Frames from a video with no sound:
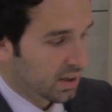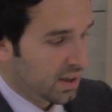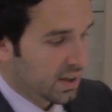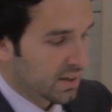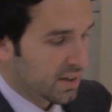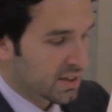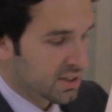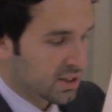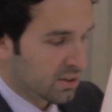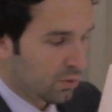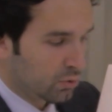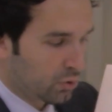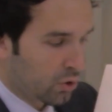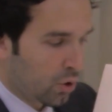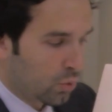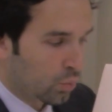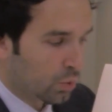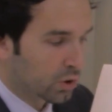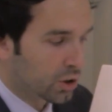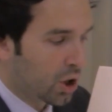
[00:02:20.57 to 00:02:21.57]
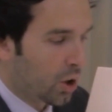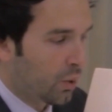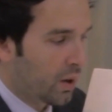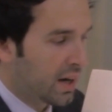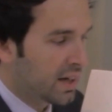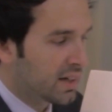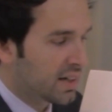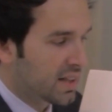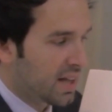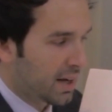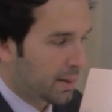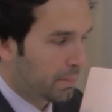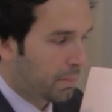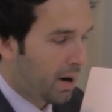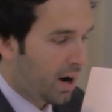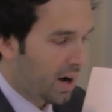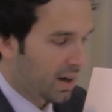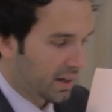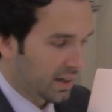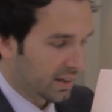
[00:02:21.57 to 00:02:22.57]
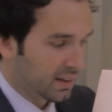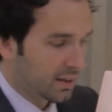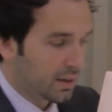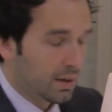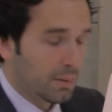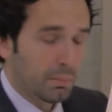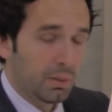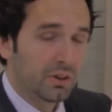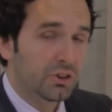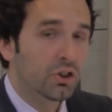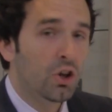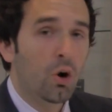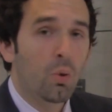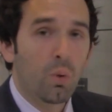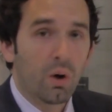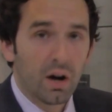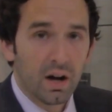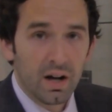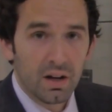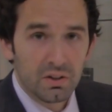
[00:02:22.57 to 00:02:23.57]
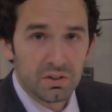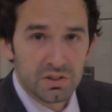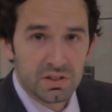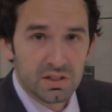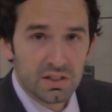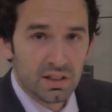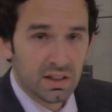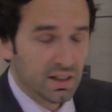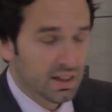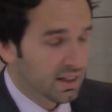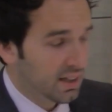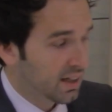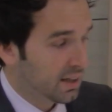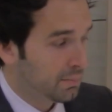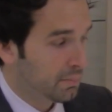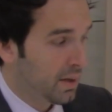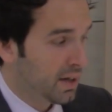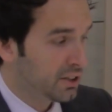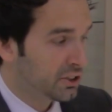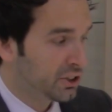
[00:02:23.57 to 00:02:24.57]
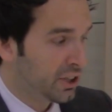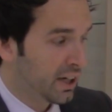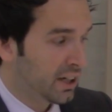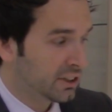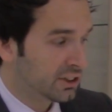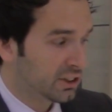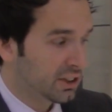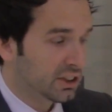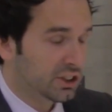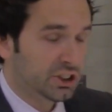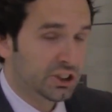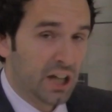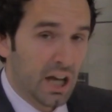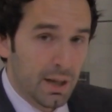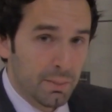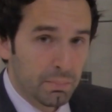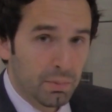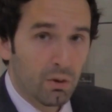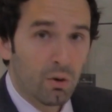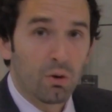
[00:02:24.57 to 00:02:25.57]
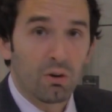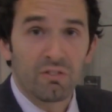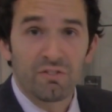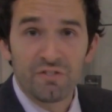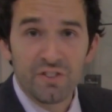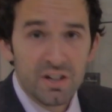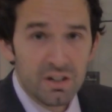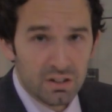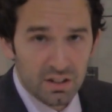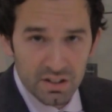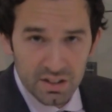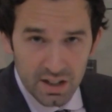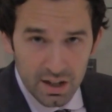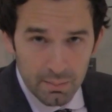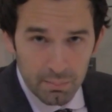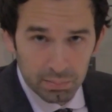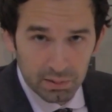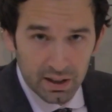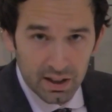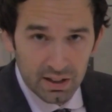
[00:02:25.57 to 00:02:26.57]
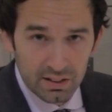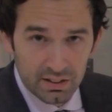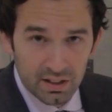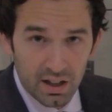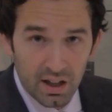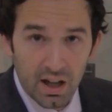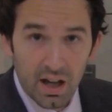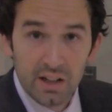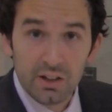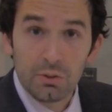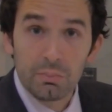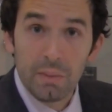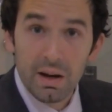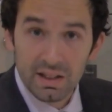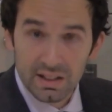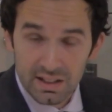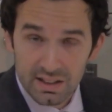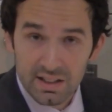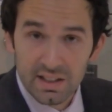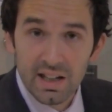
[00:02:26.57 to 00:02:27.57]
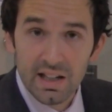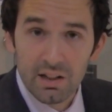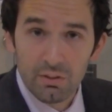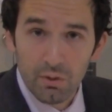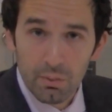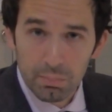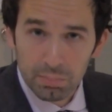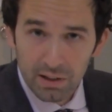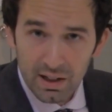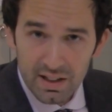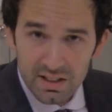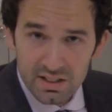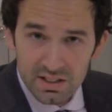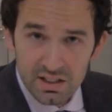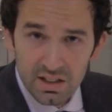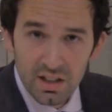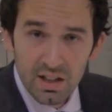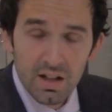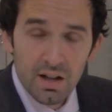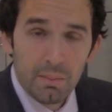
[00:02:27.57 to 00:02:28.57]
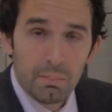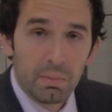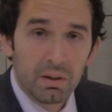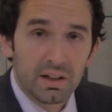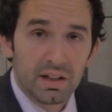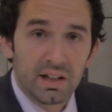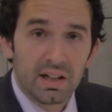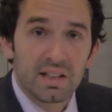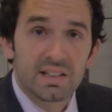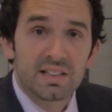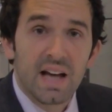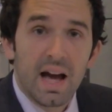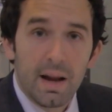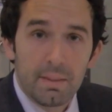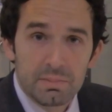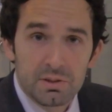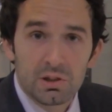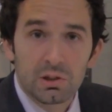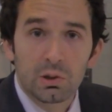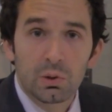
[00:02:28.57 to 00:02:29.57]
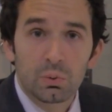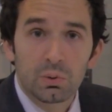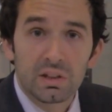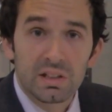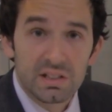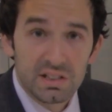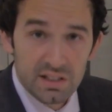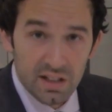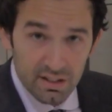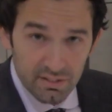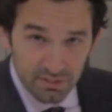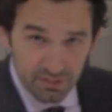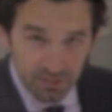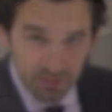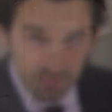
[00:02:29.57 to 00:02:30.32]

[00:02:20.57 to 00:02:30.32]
the silicone will go into that pocket, but nowhere else. It may change the shape or feel of the implant, and you may need to get it replaced, but it is absolutely safe.